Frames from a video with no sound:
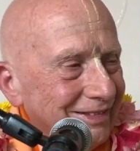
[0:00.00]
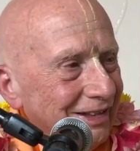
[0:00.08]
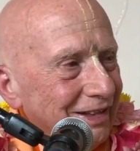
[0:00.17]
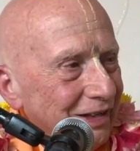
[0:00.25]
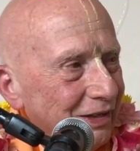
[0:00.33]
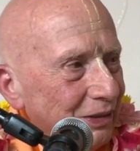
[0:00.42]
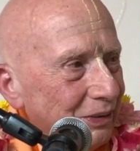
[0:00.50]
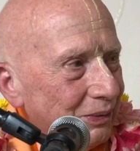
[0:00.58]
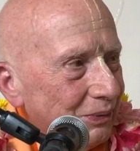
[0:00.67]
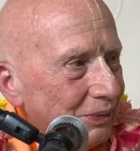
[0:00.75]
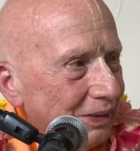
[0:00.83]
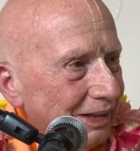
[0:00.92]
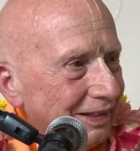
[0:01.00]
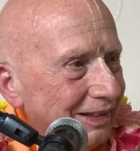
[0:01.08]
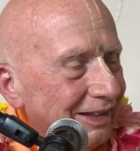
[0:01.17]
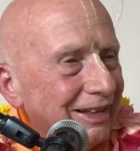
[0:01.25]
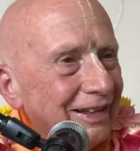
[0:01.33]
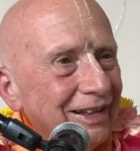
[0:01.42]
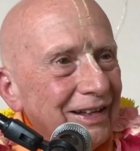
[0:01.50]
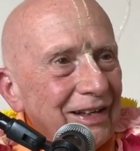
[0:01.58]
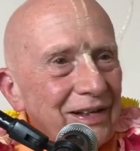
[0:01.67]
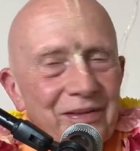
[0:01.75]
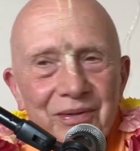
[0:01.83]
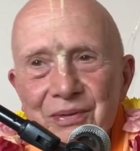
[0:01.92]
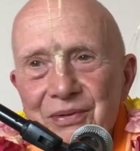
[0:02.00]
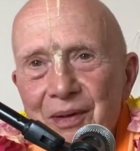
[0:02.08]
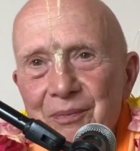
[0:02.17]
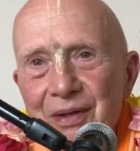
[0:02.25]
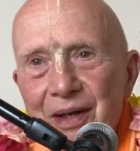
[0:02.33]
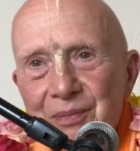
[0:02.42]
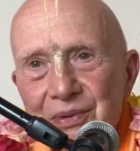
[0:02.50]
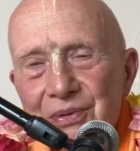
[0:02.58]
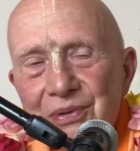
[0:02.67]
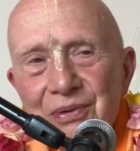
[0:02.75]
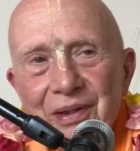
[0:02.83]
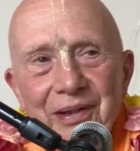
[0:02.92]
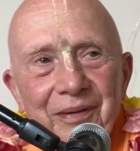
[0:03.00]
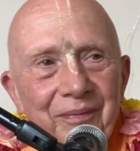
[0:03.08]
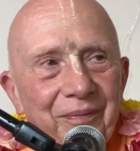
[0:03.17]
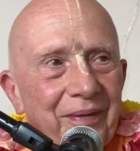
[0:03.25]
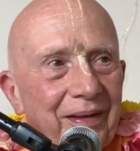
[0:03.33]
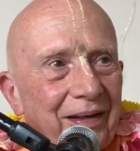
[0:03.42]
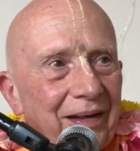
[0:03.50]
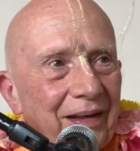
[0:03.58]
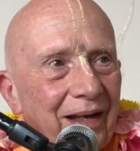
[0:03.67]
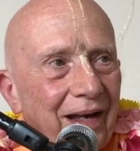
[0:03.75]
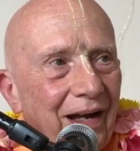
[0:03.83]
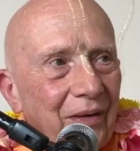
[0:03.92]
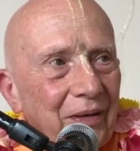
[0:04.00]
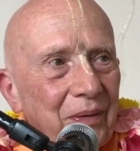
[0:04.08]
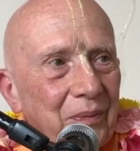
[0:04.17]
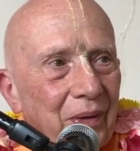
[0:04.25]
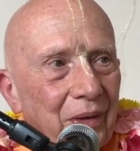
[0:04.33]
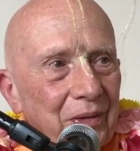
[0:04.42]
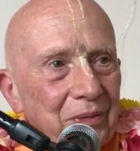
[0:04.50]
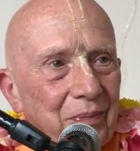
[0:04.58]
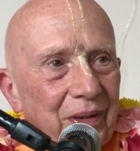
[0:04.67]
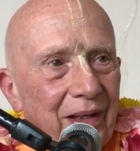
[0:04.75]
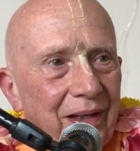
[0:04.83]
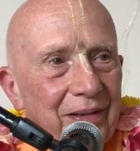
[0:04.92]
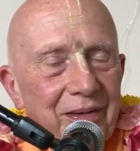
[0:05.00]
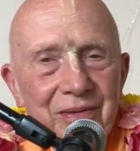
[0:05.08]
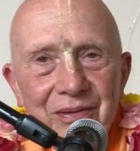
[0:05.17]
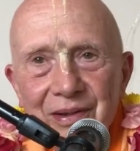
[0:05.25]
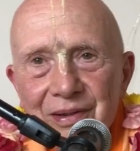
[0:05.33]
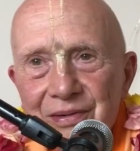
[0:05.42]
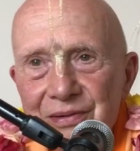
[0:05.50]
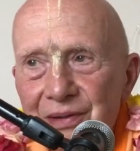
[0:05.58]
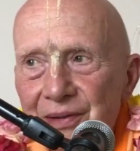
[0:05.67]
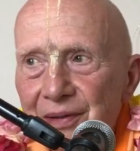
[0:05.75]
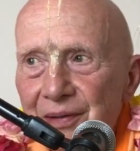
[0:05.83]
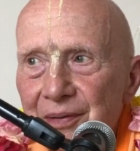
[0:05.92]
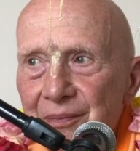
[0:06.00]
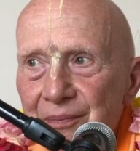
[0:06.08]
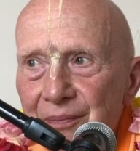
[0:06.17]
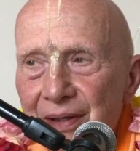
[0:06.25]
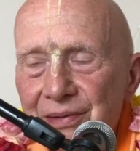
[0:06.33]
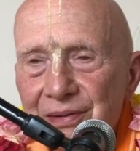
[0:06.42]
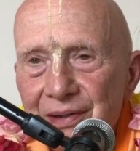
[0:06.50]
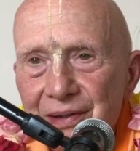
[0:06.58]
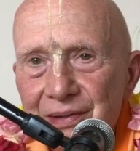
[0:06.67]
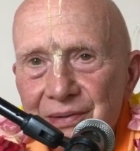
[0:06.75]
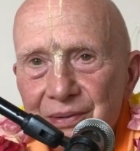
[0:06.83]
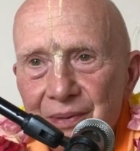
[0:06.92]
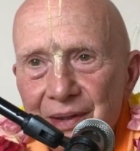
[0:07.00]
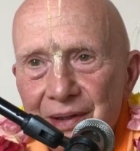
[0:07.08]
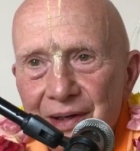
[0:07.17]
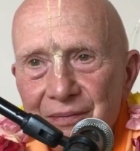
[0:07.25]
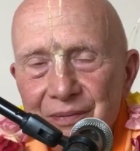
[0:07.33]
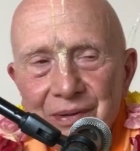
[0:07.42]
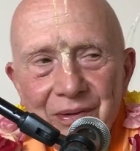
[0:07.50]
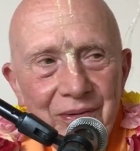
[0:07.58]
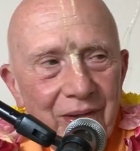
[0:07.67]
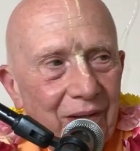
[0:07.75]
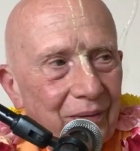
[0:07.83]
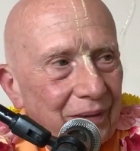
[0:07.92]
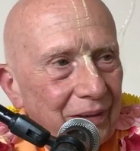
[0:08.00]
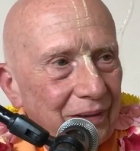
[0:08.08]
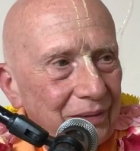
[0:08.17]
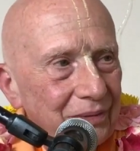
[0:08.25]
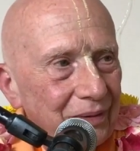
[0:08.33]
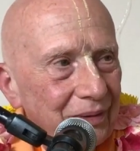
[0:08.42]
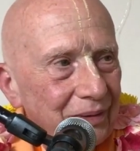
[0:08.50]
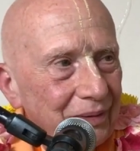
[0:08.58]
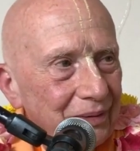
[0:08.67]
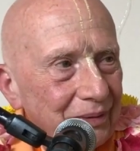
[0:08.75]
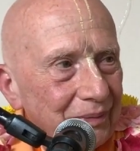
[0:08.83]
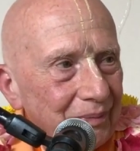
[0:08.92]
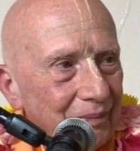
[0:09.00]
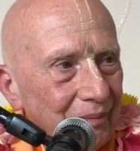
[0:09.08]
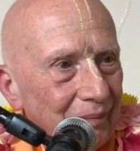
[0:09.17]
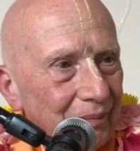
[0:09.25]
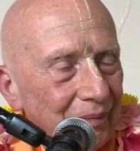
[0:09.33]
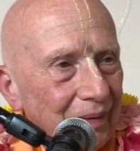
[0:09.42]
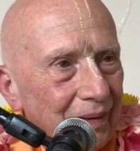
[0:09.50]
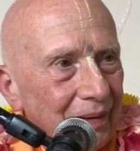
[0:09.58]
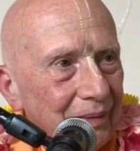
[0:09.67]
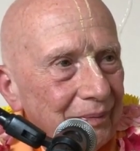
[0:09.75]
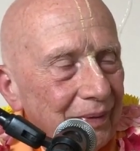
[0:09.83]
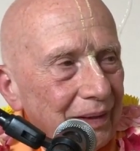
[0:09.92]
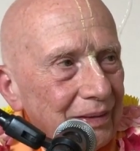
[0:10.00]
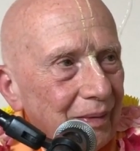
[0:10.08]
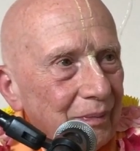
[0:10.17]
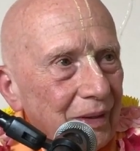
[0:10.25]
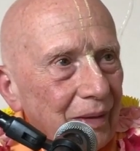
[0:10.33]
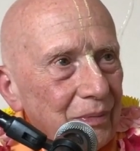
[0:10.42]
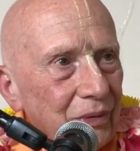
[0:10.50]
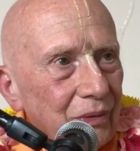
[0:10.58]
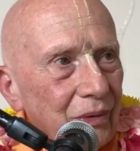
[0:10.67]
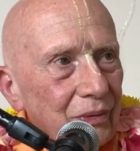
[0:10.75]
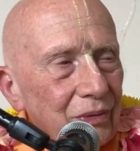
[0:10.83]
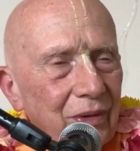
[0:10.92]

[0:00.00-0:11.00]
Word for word: so he can do that. So sometimes you see how he works behind the scenes and he makes things quite obvious how he does things. Like sometimes you do